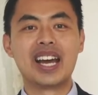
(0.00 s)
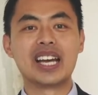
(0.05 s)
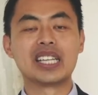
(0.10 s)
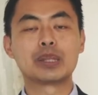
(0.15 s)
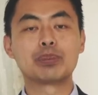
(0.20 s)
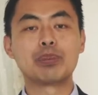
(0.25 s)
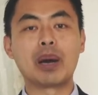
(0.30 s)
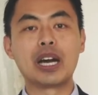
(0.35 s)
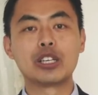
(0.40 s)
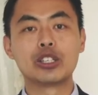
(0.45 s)

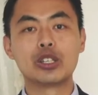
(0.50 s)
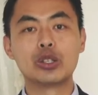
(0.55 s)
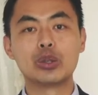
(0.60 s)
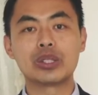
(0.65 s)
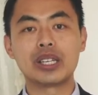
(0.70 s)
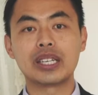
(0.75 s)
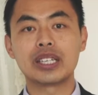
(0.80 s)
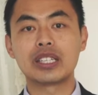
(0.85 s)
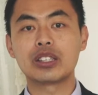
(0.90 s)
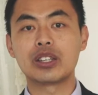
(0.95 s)
It's by
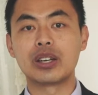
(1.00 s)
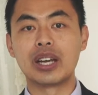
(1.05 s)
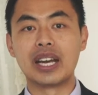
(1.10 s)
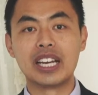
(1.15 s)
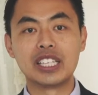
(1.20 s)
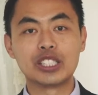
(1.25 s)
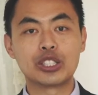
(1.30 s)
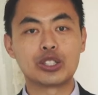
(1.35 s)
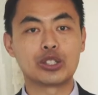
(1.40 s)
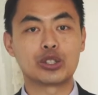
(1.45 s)
using the
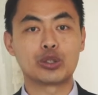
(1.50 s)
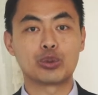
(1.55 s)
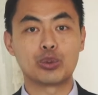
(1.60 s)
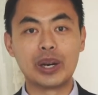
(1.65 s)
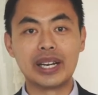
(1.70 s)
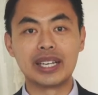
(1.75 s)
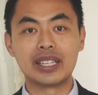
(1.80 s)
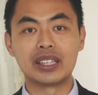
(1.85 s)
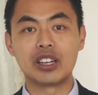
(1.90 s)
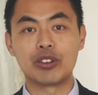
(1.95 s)
interest
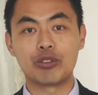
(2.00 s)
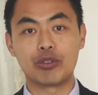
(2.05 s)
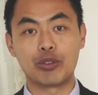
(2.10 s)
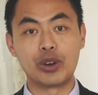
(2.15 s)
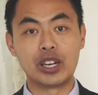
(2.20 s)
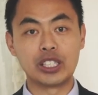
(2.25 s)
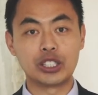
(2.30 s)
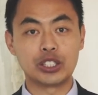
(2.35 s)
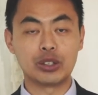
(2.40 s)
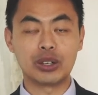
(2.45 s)
rate
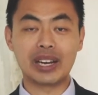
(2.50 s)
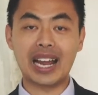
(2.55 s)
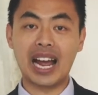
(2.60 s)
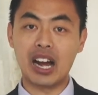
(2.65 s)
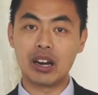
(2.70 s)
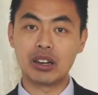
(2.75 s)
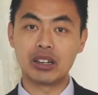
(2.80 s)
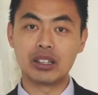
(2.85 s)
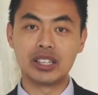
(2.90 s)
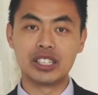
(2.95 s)
differential
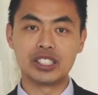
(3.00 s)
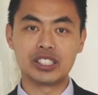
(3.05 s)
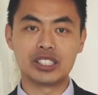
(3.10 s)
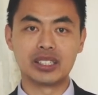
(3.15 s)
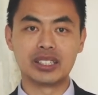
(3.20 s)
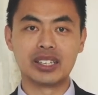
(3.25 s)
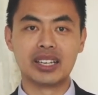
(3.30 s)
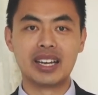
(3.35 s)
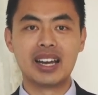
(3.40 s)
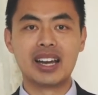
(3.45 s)

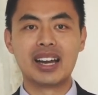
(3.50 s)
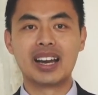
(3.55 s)
calculation,